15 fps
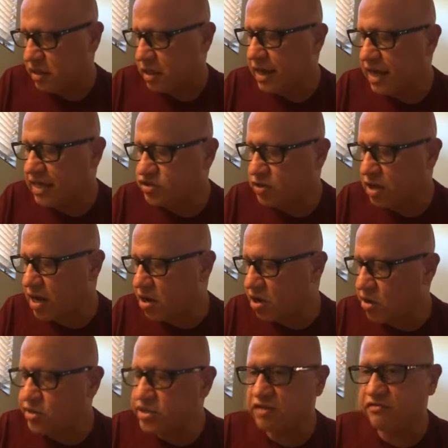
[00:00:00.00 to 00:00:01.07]
and I try
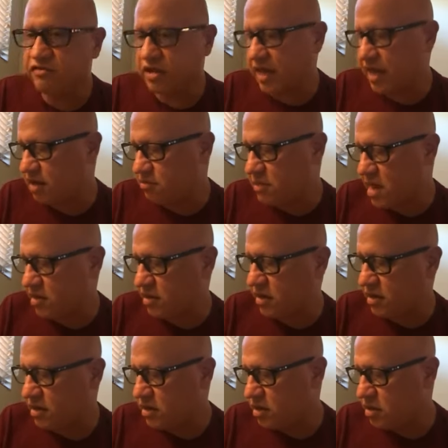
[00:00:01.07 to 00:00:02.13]
hard to forget about it,
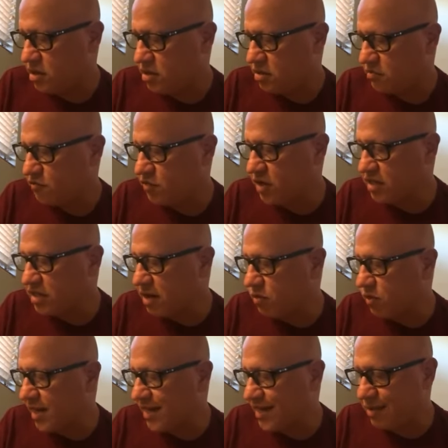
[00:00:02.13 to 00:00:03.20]
Forget that
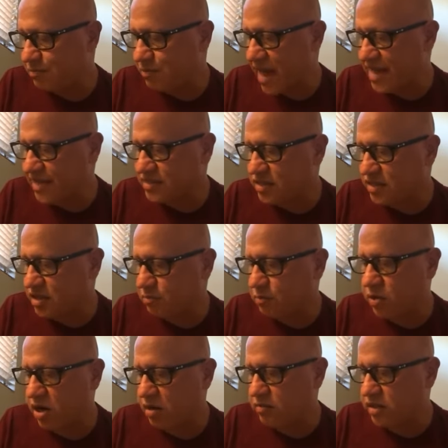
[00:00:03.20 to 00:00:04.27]
when I get back to the
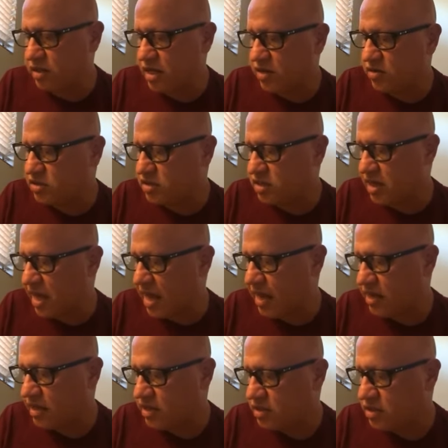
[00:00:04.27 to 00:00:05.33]
apartment later
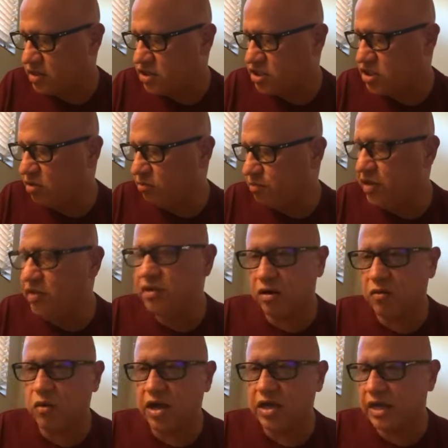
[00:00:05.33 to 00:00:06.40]
tonight, she'll be there
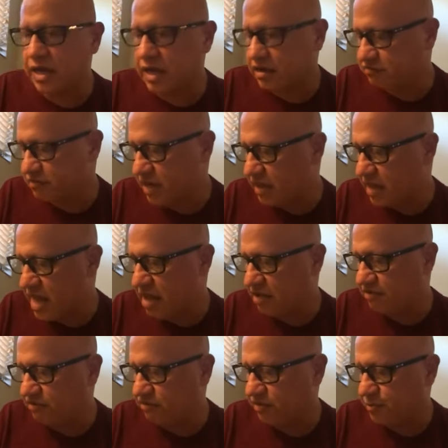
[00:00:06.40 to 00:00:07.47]
walking out of my life.
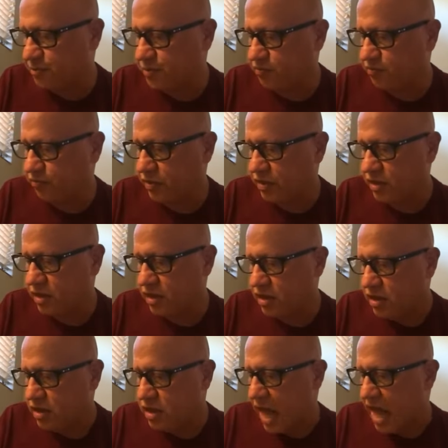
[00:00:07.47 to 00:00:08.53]

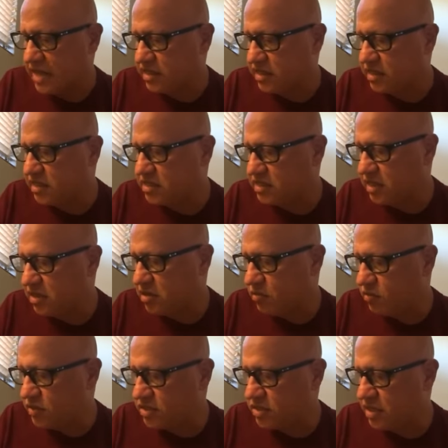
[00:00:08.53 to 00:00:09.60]
At the casino,
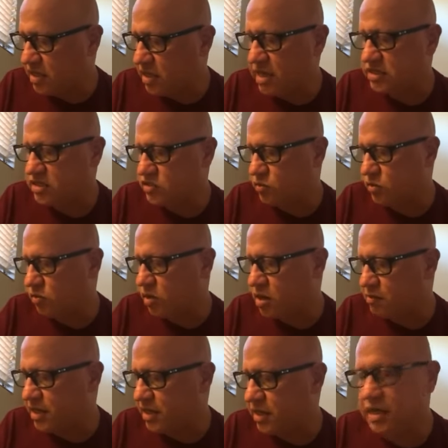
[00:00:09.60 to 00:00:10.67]
we sit next to a
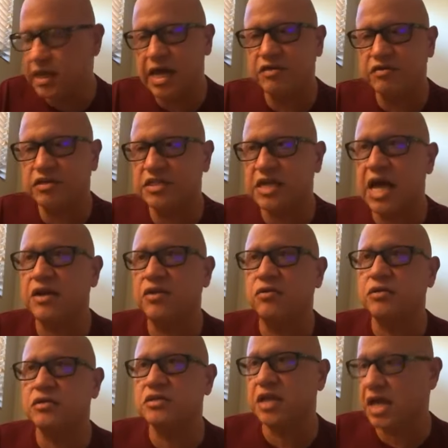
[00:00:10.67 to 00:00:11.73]
woman in leather
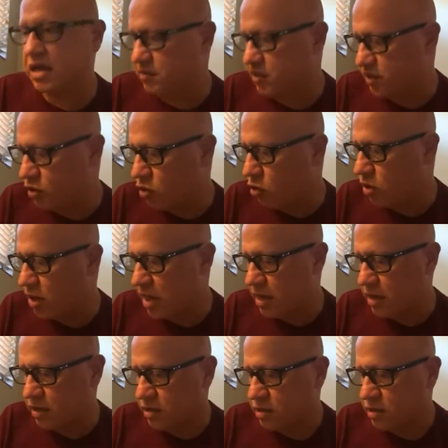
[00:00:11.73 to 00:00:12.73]
sandals named Nora,